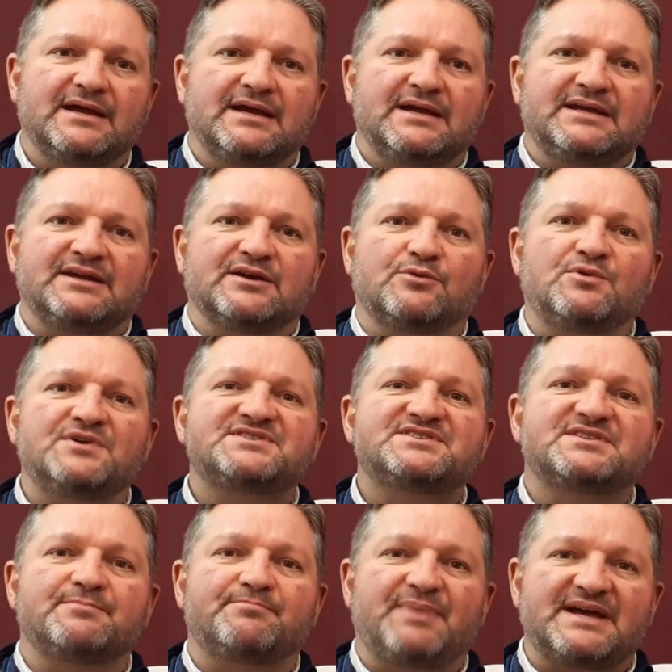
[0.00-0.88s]
What's
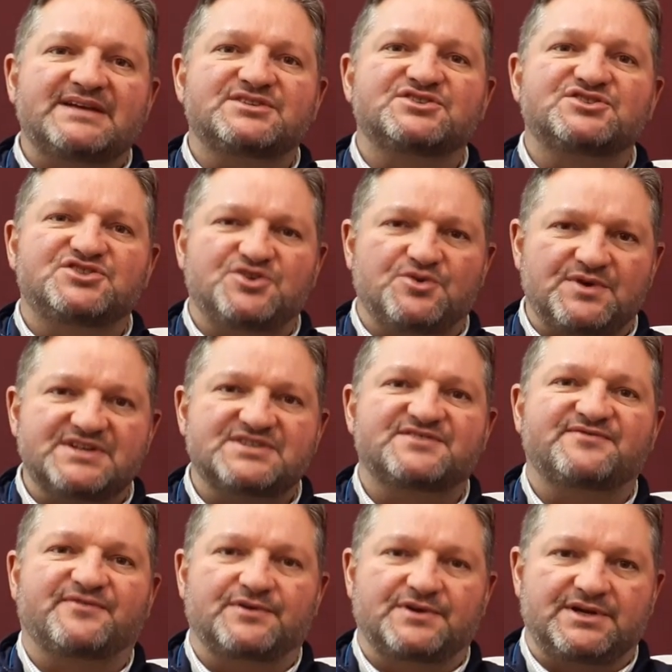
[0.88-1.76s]
the best choice
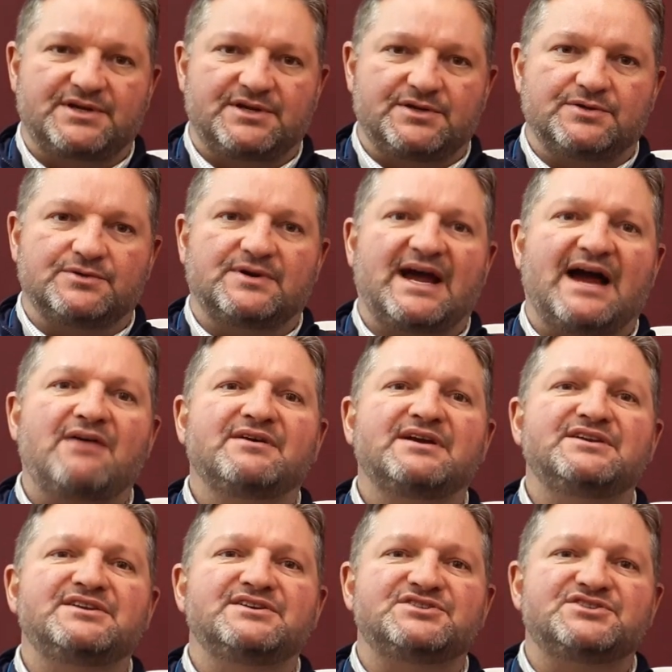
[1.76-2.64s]
for you? How
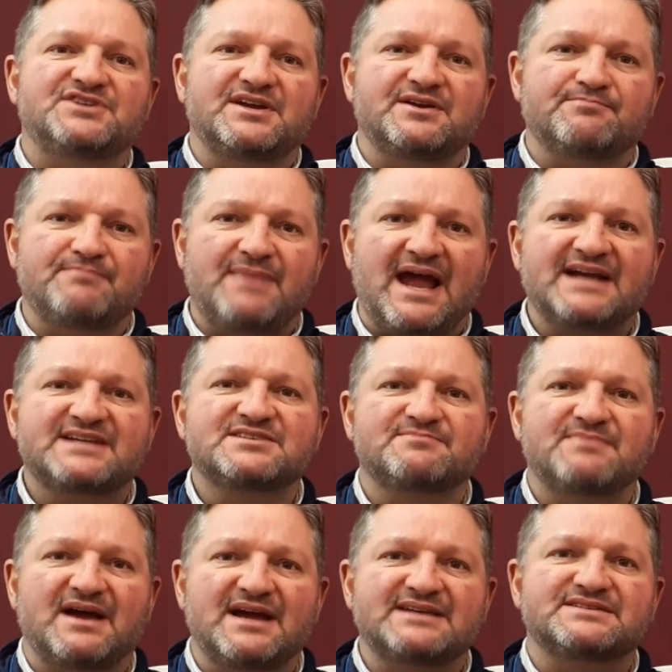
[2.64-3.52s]
can you
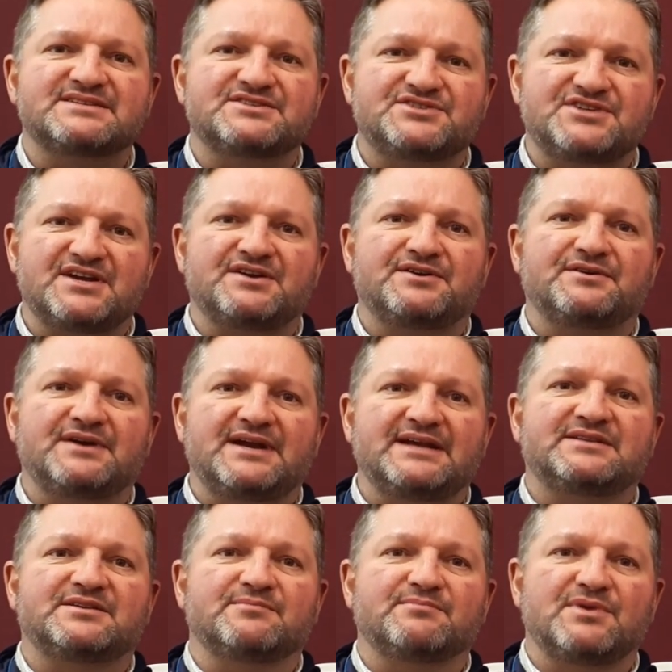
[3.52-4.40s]
maximize and
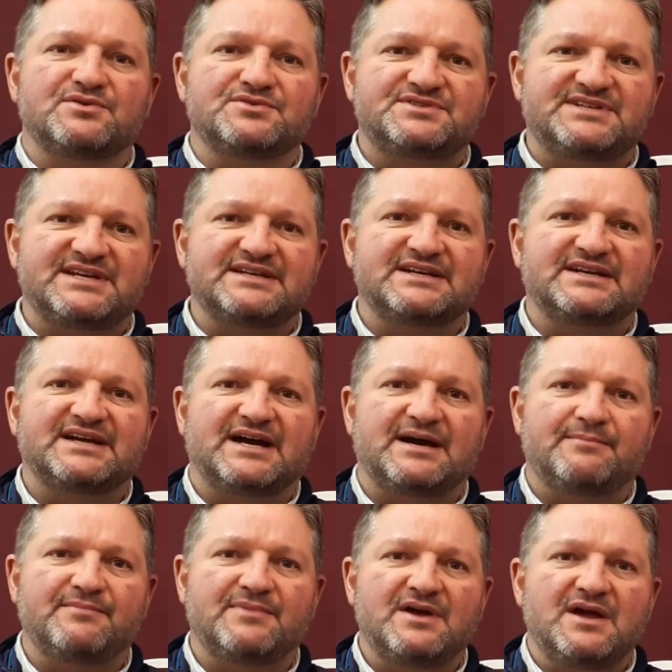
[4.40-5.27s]
generate the most
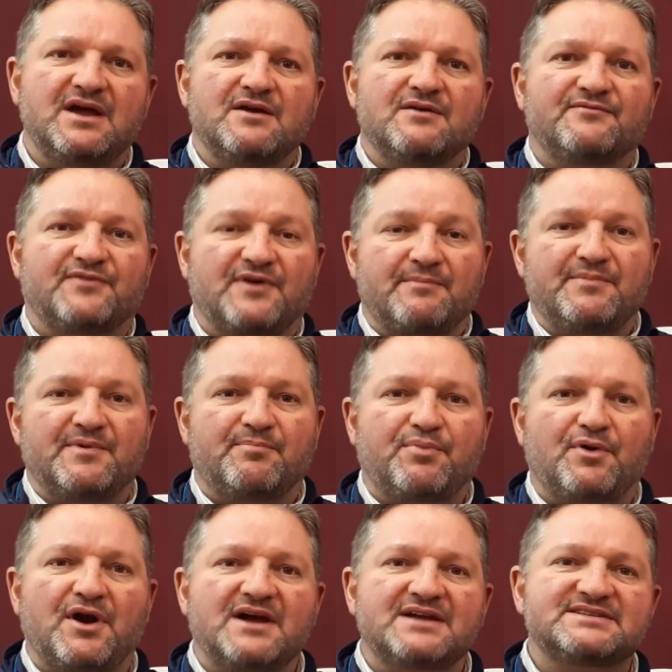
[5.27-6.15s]
income from the
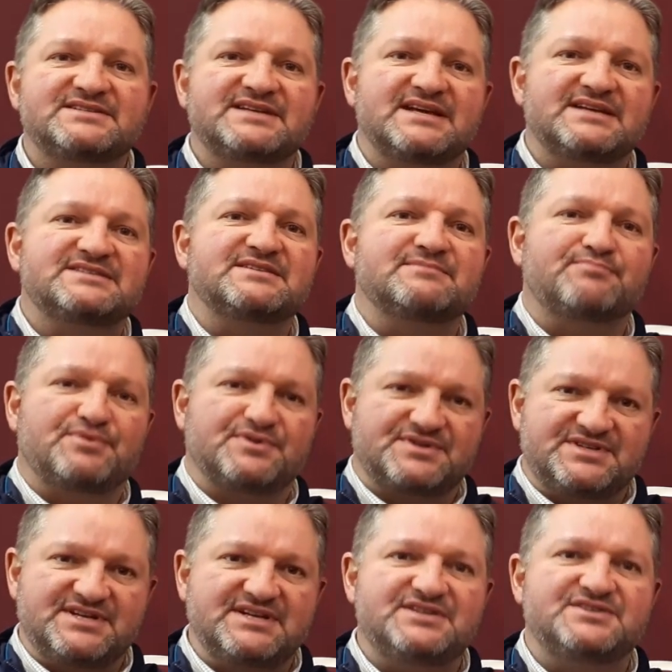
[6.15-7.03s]
process and
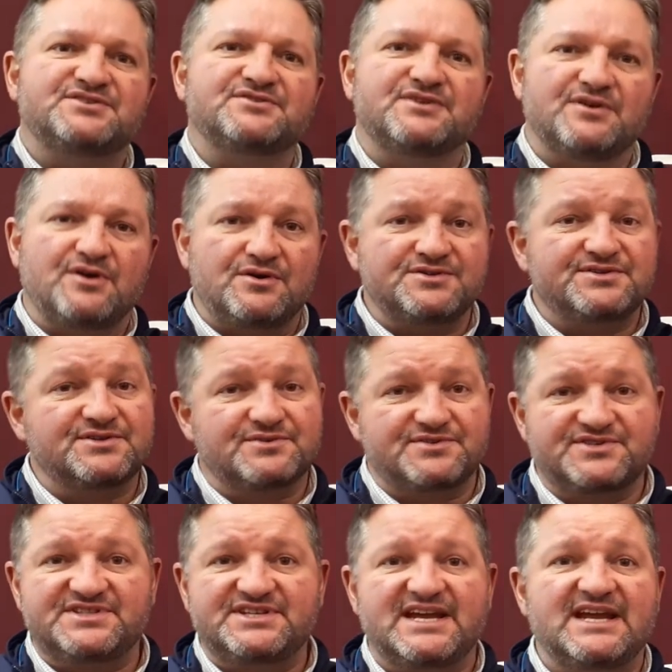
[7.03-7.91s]
procedure, and also
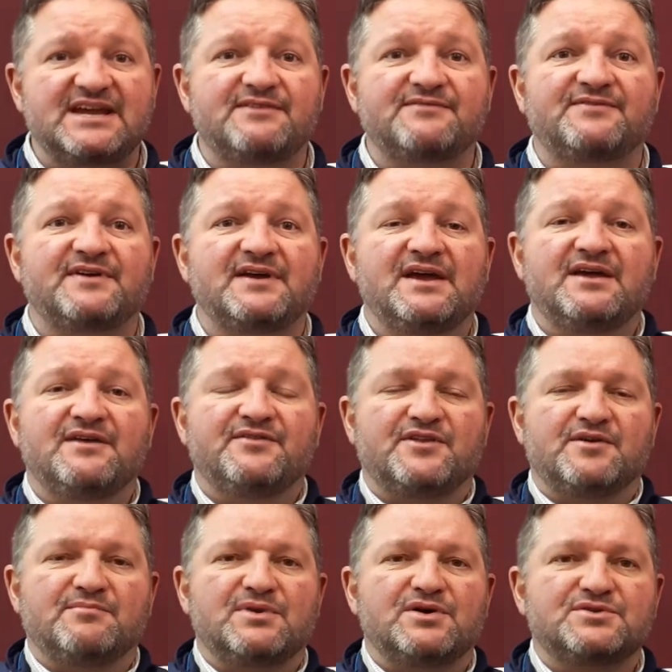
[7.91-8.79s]
save
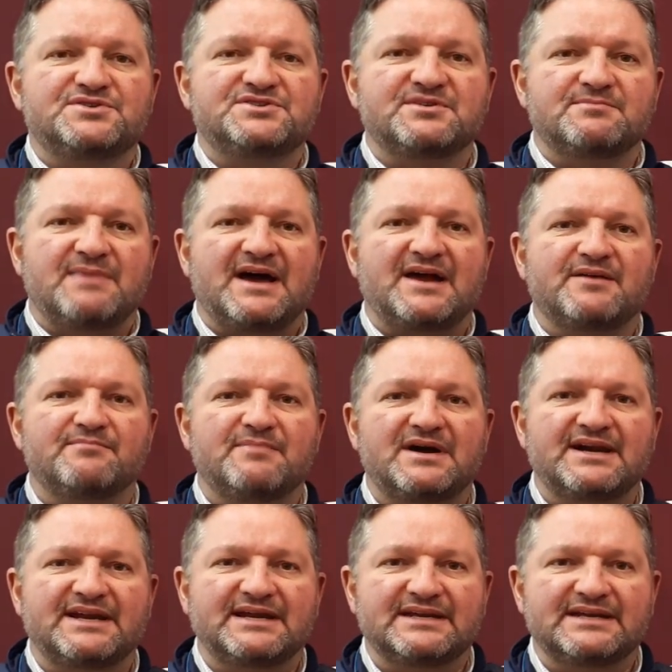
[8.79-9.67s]
the most amount of
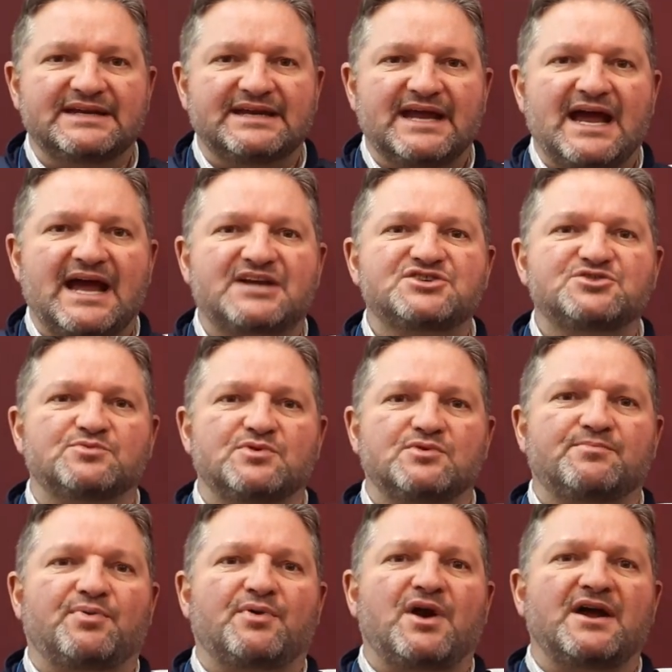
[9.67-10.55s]
money in the actual
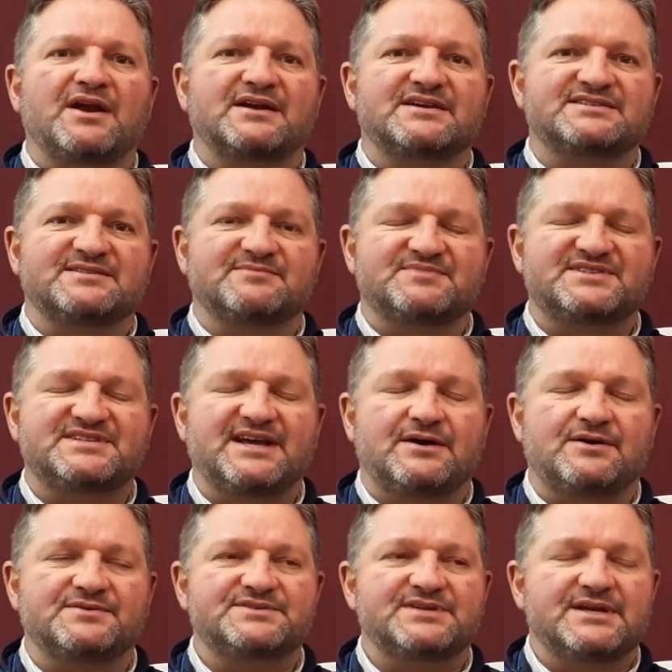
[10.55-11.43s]
products
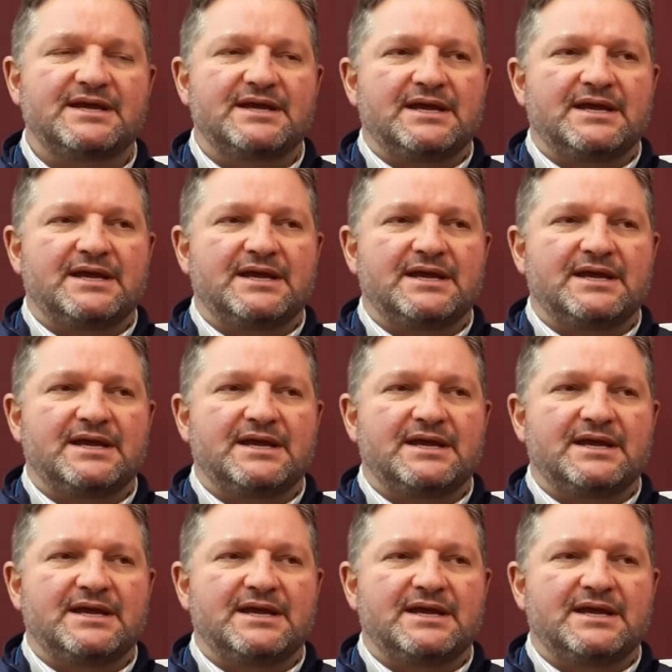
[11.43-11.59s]
themselves?